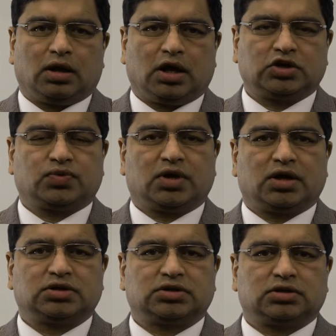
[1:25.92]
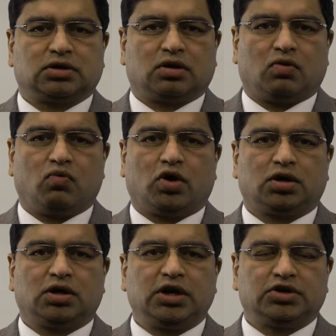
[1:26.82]
As far as
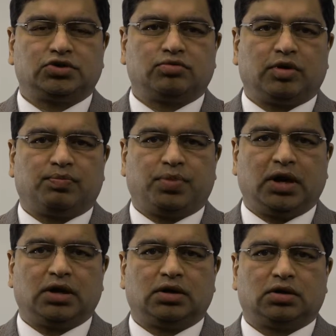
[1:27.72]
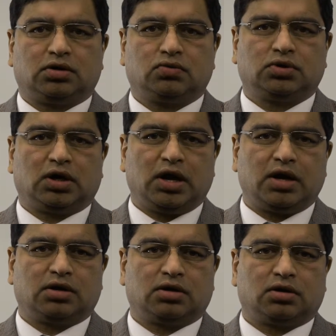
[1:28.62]
what needs to be paid to the
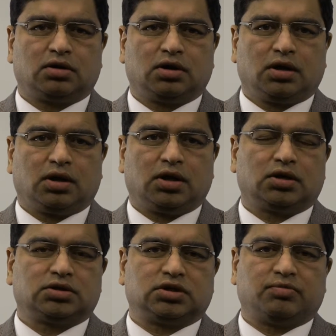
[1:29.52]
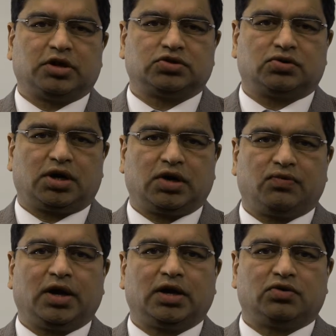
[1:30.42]
lender, it is the maturity
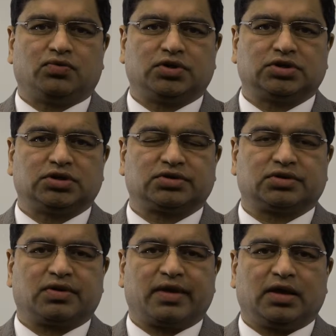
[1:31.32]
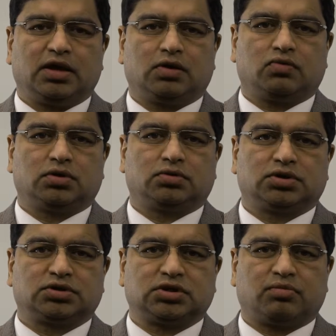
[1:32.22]
value, which is equal to
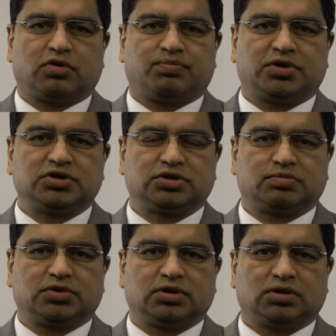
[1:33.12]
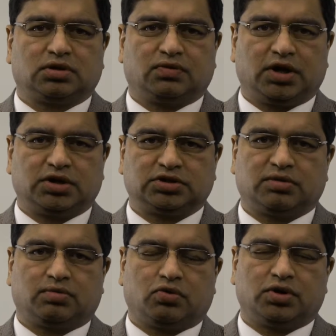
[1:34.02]
the sum of principal, that is
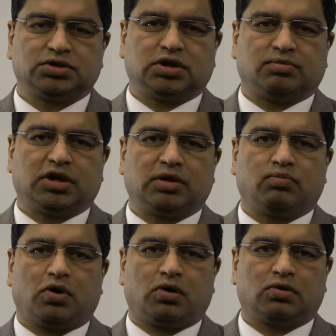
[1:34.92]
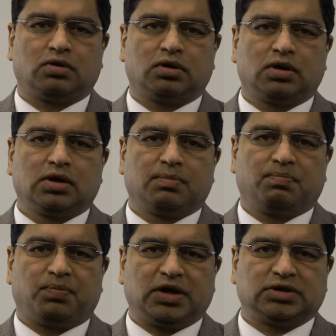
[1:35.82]
the original money borrowed,
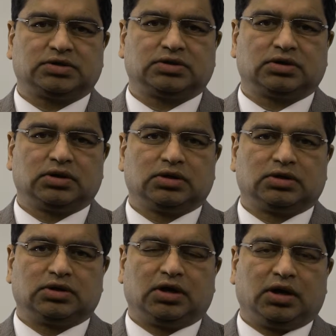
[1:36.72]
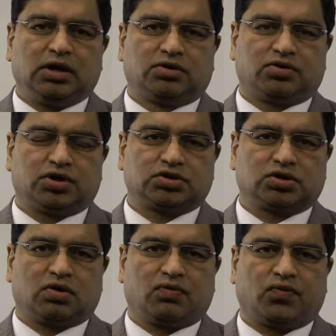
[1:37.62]
plus the
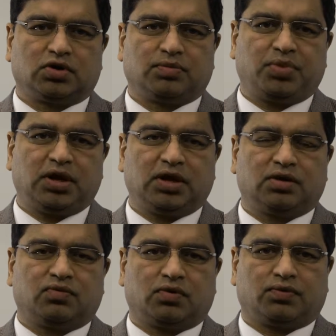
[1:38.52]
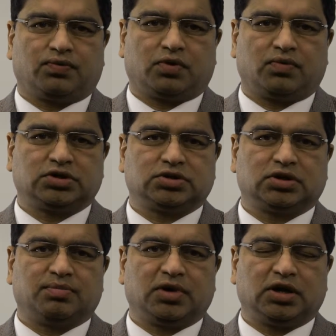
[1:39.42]
interest for the period for which
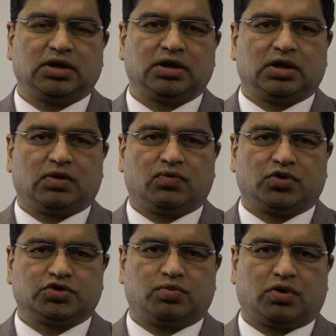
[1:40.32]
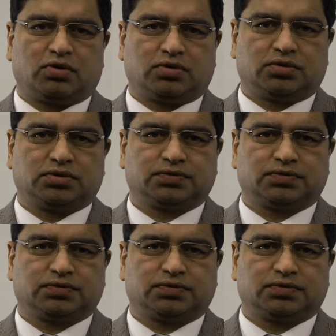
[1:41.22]
the money was borrowed.